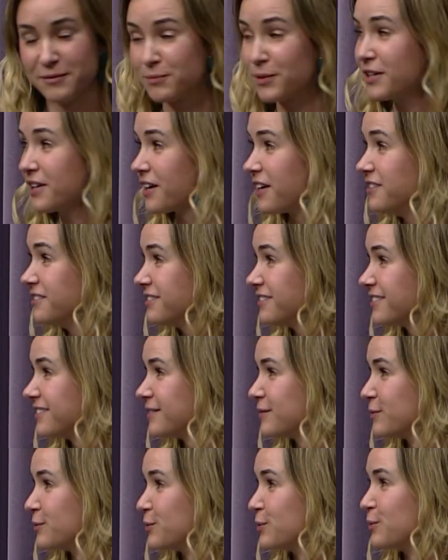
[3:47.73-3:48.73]
Pretty good.
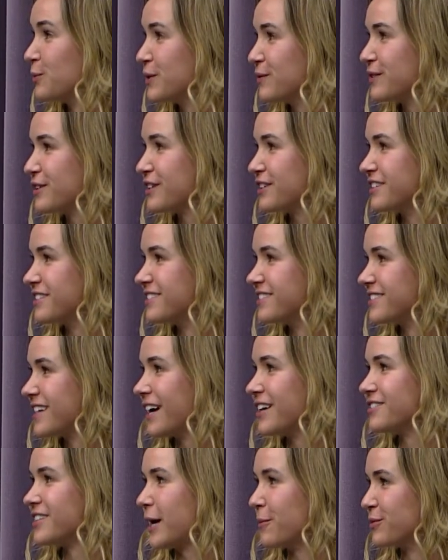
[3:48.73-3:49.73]
We have a good
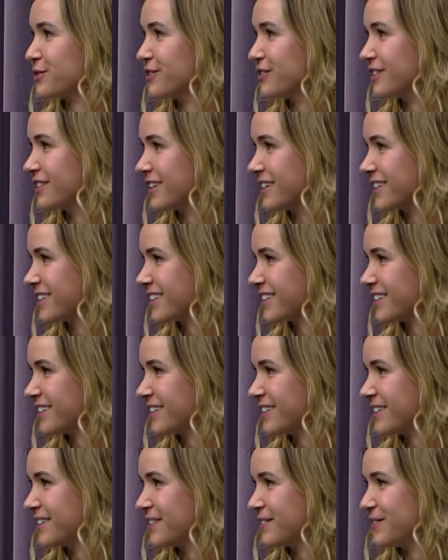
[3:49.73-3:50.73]
sales opportunity.
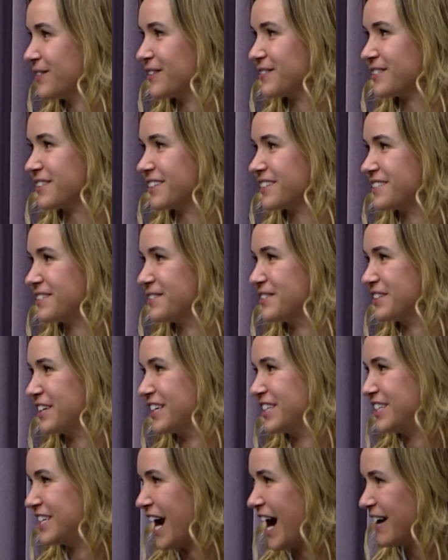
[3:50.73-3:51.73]
We have to do a
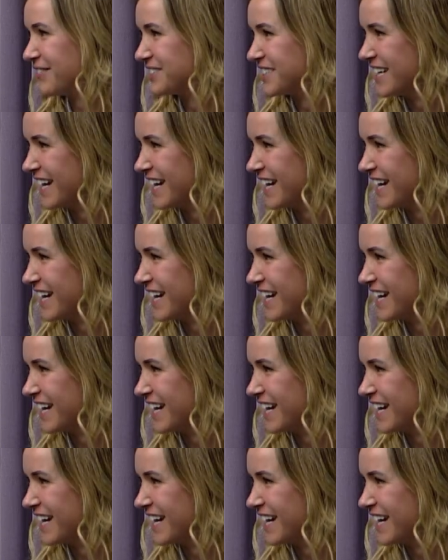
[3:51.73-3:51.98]
good job